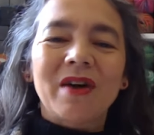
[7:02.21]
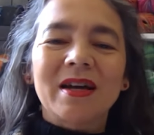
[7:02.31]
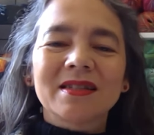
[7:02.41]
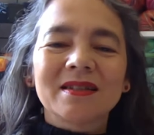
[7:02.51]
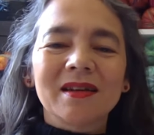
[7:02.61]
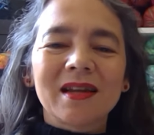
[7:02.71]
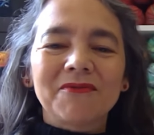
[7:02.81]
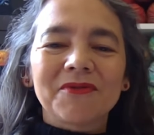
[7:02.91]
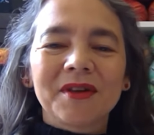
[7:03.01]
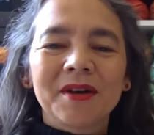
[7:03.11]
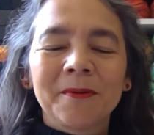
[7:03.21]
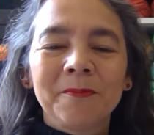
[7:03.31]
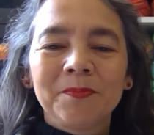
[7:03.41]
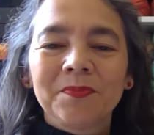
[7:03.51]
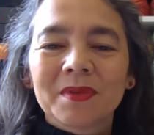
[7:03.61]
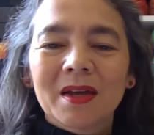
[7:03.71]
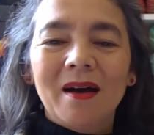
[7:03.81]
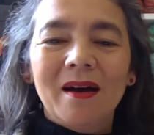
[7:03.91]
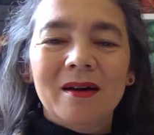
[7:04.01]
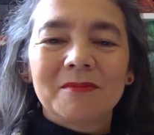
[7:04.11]
I still love the
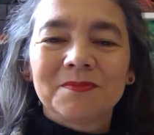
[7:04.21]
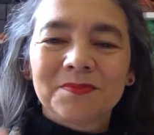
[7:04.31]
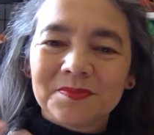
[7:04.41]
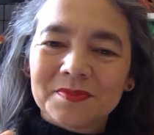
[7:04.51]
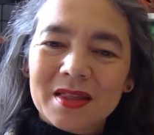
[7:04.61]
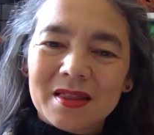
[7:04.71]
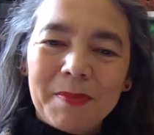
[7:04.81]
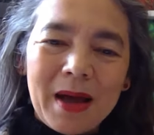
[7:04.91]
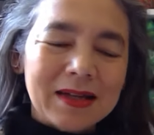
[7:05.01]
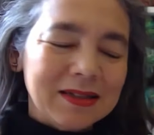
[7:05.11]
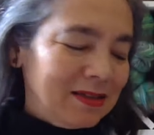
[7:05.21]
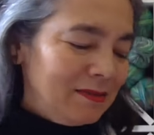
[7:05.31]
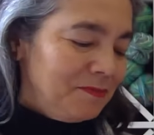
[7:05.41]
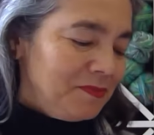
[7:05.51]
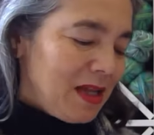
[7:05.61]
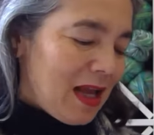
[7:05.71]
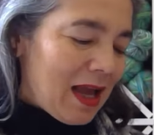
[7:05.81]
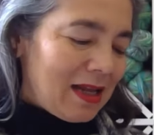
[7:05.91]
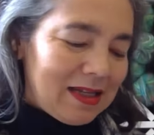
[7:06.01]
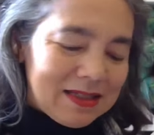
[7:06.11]
pattern,
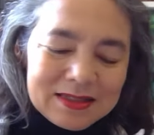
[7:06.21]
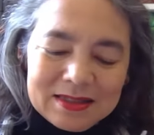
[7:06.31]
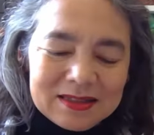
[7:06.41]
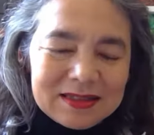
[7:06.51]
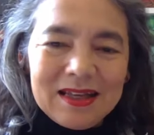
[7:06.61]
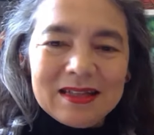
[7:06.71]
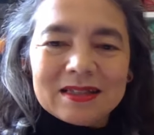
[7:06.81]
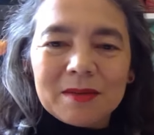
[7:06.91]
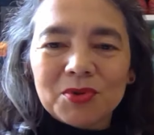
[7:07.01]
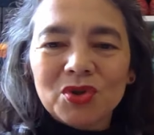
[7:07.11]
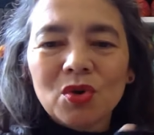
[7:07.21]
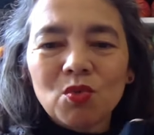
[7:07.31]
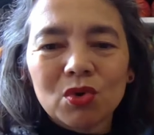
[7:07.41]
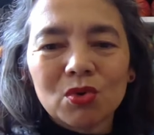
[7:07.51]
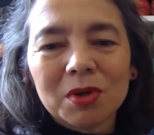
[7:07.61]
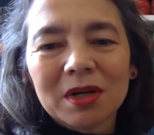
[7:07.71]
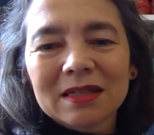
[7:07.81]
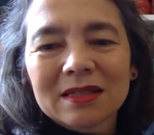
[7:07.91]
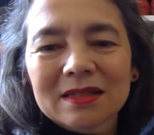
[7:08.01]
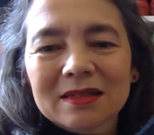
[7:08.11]
and it's a pure wool.
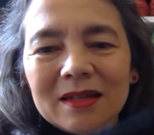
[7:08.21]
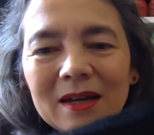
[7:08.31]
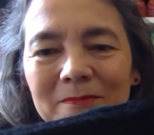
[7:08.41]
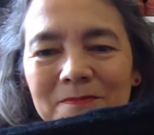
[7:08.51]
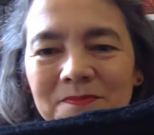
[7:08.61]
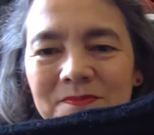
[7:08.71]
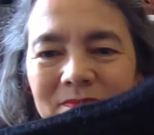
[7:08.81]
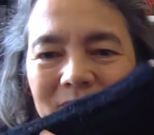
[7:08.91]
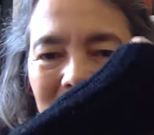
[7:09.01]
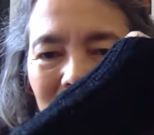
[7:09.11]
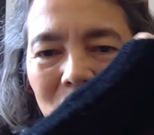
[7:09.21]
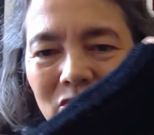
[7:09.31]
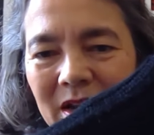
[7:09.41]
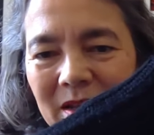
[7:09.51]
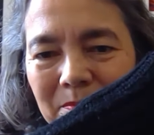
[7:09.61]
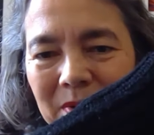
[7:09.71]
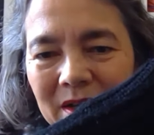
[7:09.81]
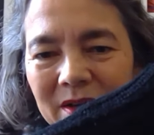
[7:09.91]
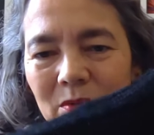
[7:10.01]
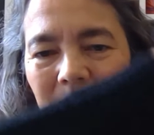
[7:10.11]
It's already
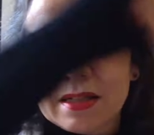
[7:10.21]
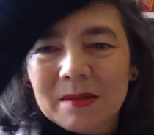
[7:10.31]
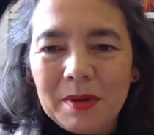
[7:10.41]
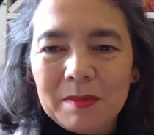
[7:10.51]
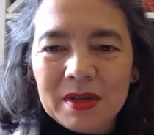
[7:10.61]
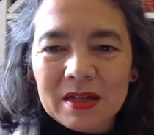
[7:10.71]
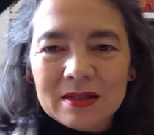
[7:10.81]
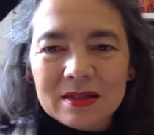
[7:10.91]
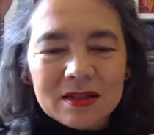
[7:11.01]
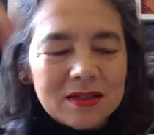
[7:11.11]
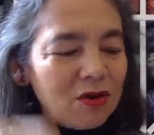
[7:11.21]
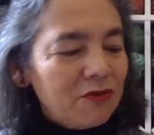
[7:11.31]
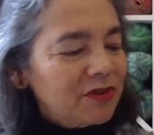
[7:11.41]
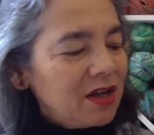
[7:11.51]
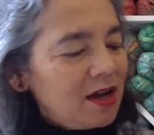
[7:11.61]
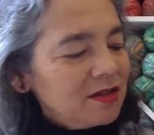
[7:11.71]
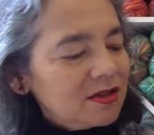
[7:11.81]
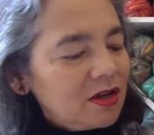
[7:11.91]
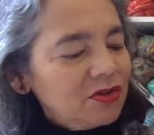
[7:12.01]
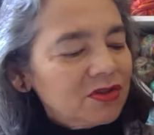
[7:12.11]
pilling quite a bit because it's a soft yarn,
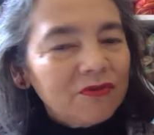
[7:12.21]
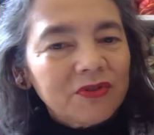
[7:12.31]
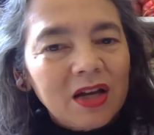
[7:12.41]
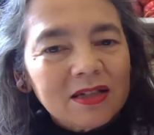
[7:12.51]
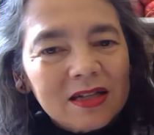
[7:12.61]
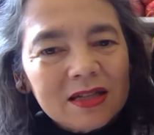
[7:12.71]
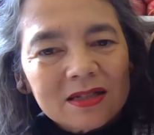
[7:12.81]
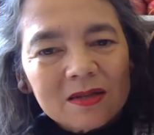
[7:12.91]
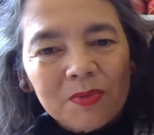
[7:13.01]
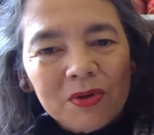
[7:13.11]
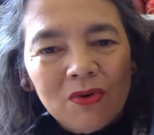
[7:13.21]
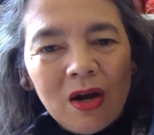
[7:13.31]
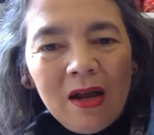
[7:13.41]
so soft yarn tends to pill.